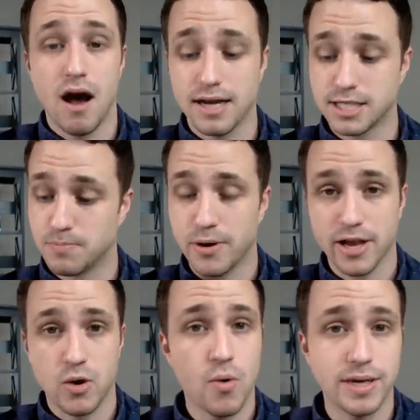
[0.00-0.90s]
us
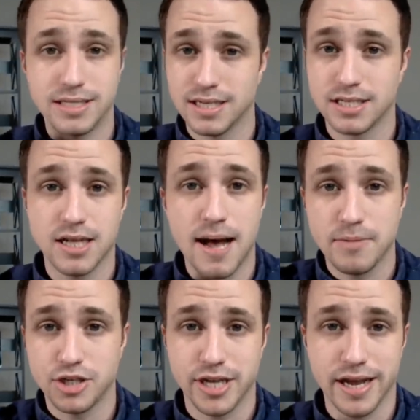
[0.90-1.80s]
putting coins in a slot
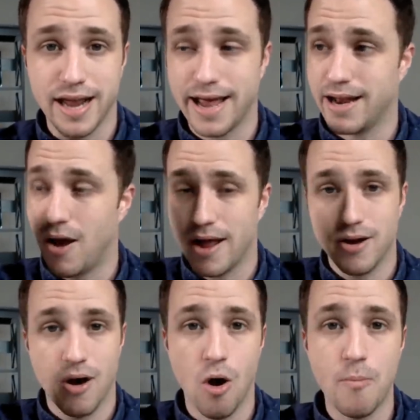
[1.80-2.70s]
machine
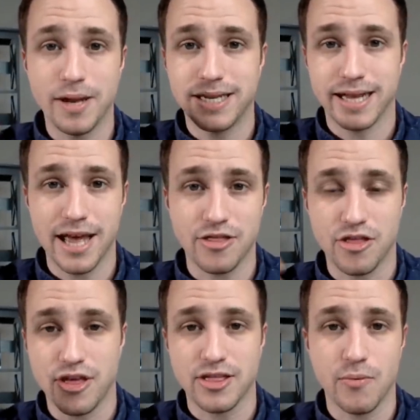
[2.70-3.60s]
and hoping to get the
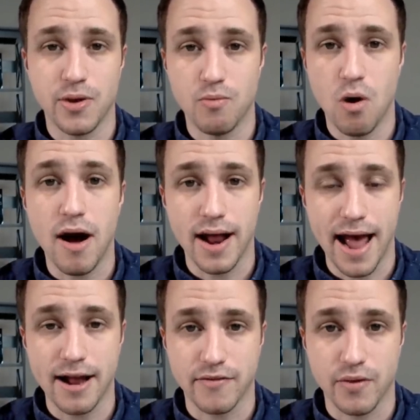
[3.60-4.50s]
thing that we want
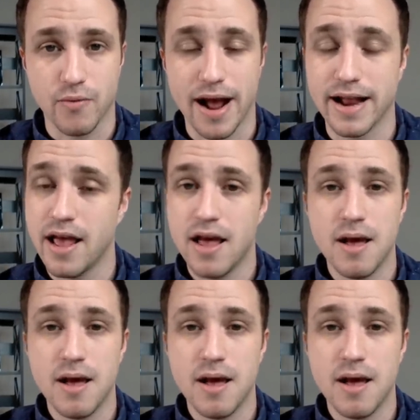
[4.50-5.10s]
out of it, right?